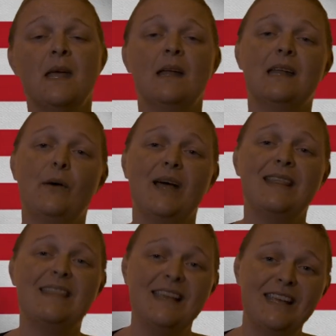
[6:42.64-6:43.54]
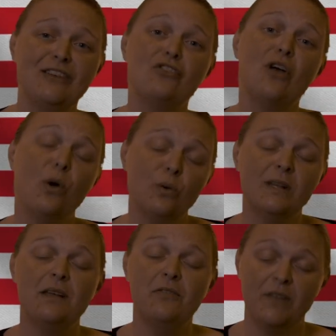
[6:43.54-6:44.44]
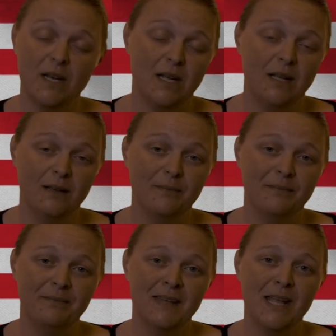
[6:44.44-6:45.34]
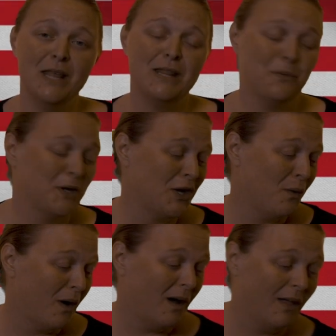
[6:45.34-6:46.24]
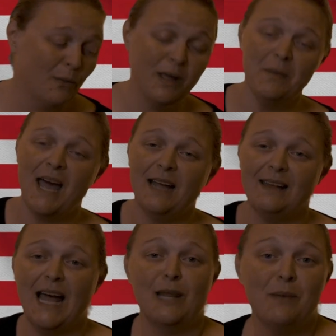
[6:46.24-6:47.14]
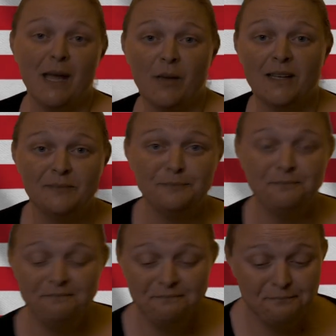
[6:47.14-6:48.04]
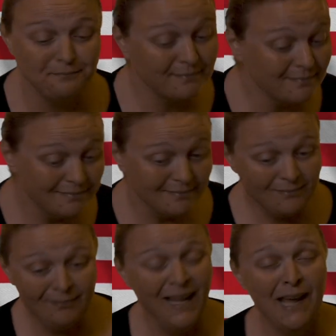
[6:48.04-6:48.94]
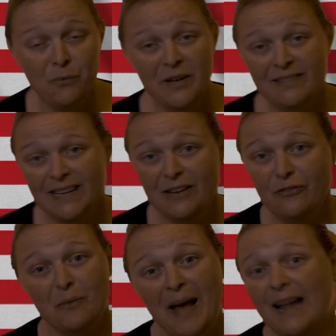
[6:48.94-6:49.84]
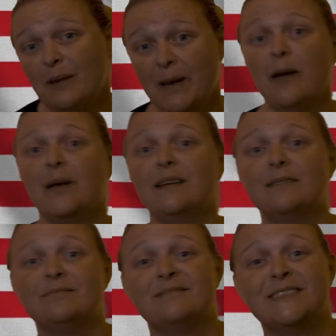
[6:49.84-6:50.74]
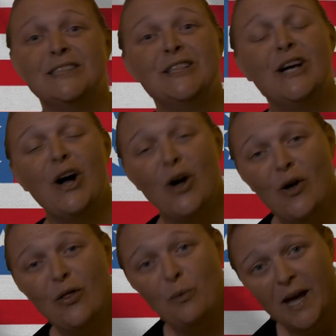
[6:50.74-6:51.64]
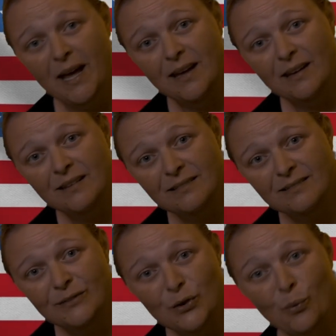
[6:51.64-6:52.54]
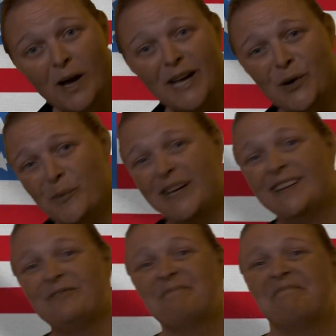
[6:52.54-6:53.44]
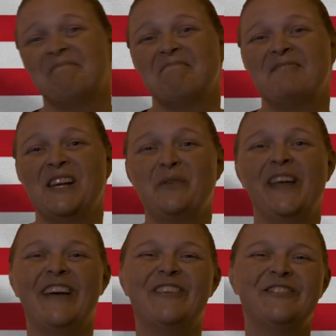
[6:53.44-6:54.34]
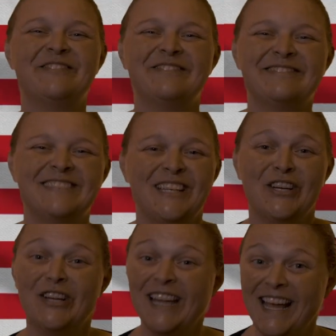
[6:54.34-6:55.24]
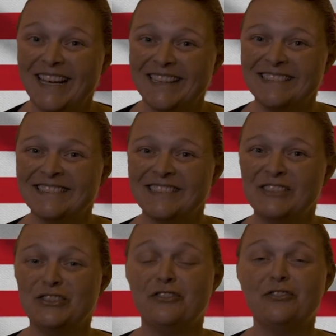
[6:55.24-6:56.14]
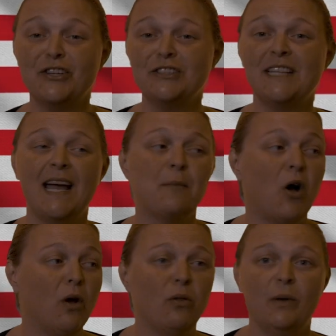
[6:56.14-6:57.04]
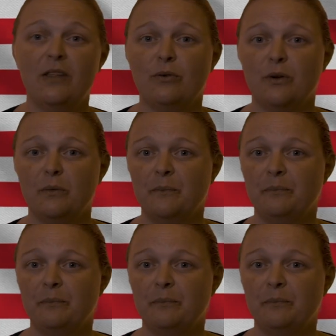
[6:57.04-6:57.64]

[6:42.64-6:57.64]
Now I think it is only fitting that we go all the way back to Alabama and we sing from Alabama all the way to Wyoming. Here we go. Good luck. This is your first time all the way through.